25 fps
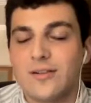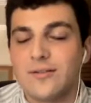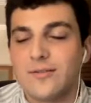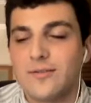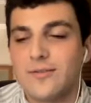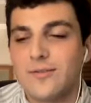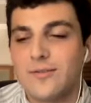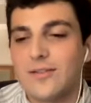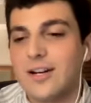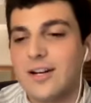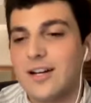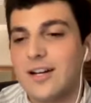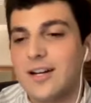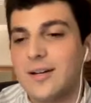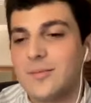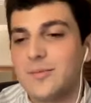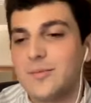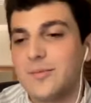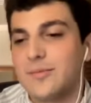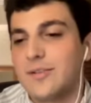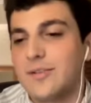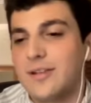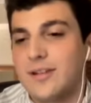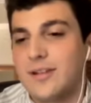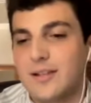of
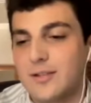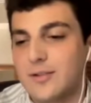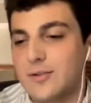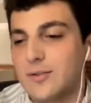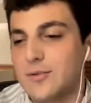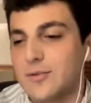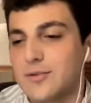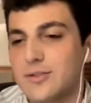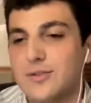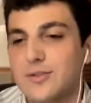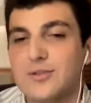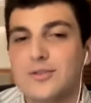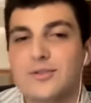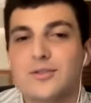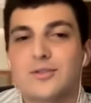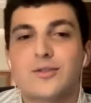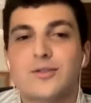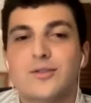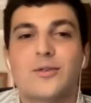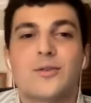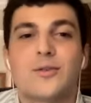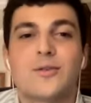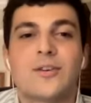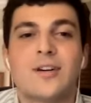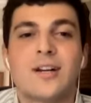students
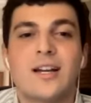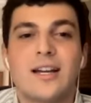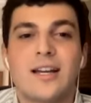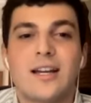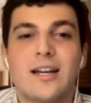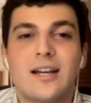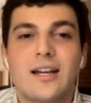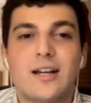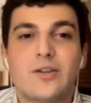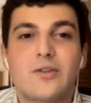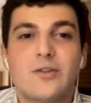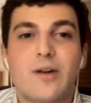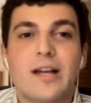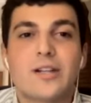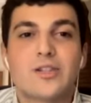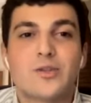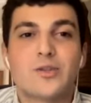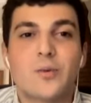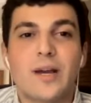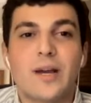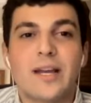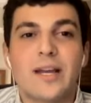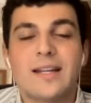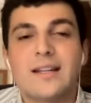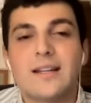who
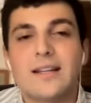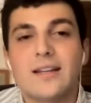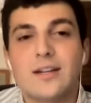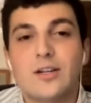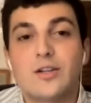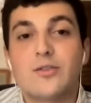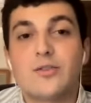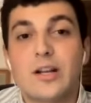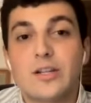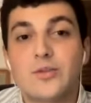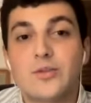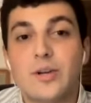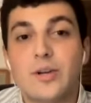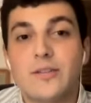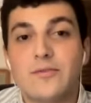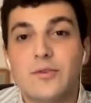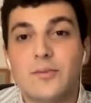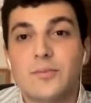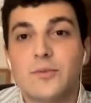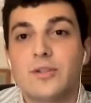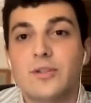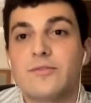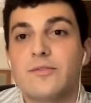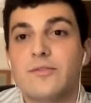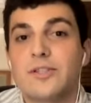graduate
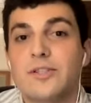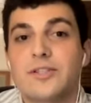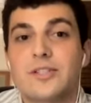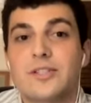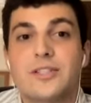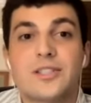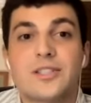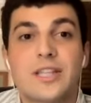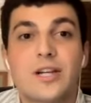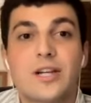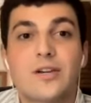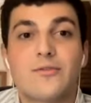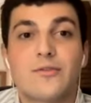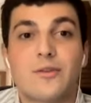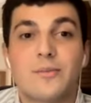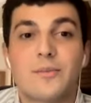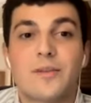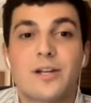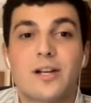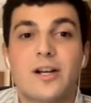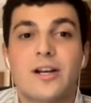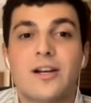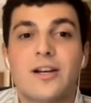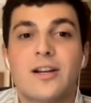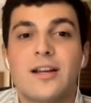from universities hear from
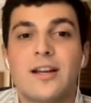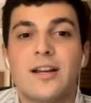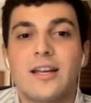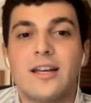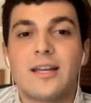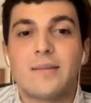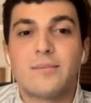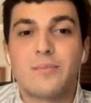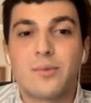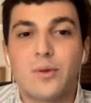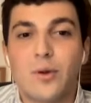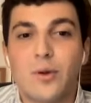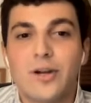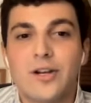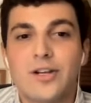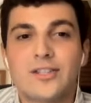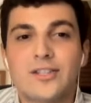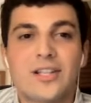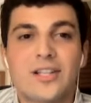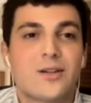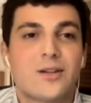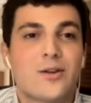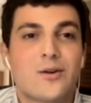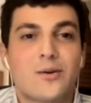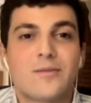their
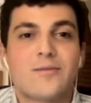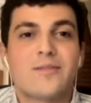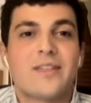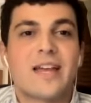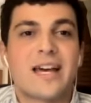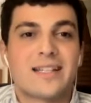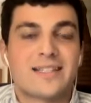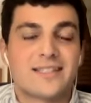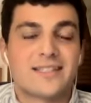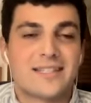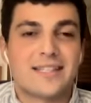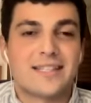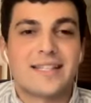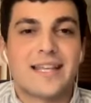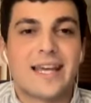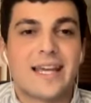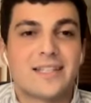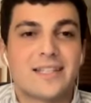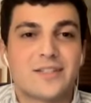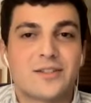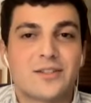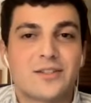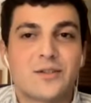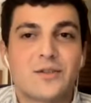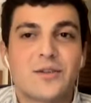employers. I don't know if that's the
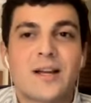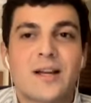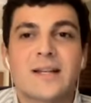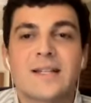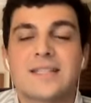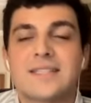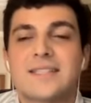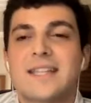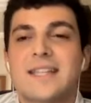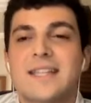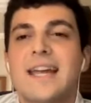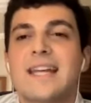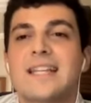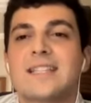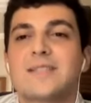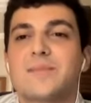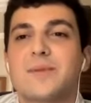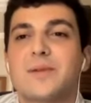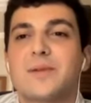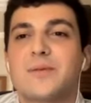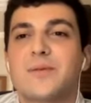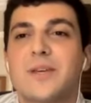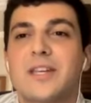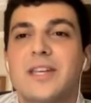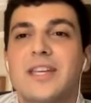case in the United States,
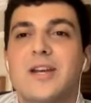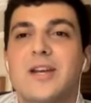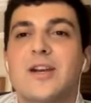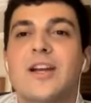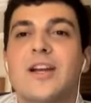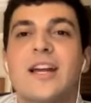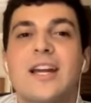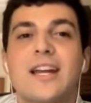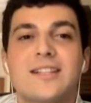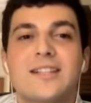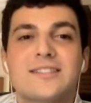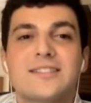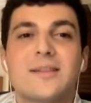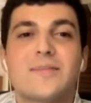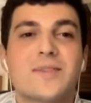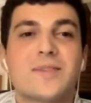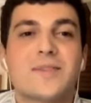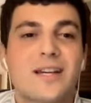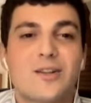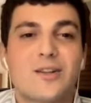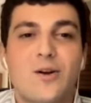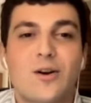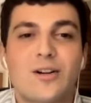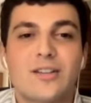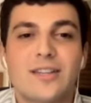but we hear
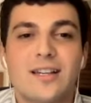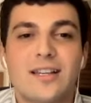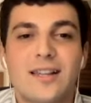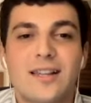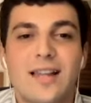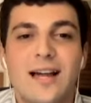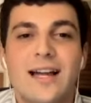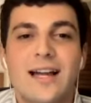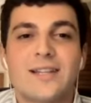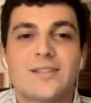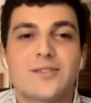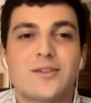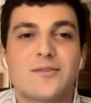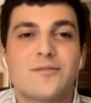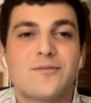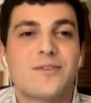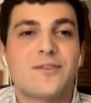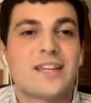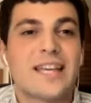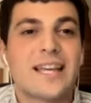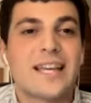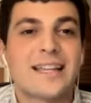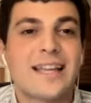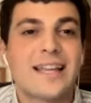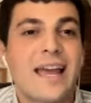something along the lines of
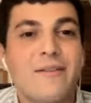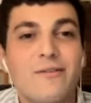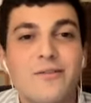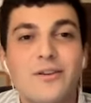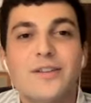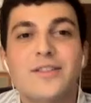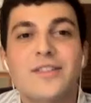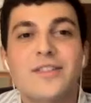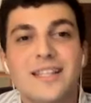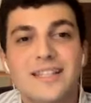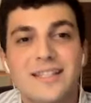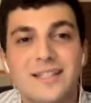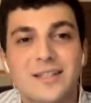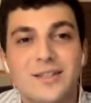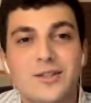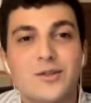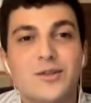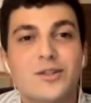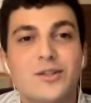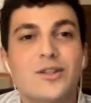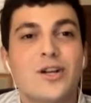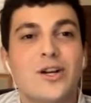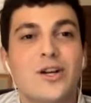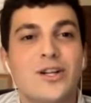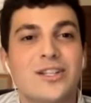forget everything that
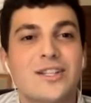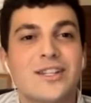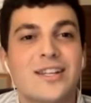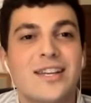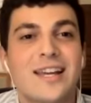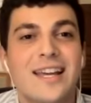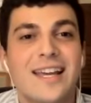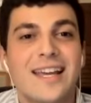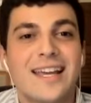you learned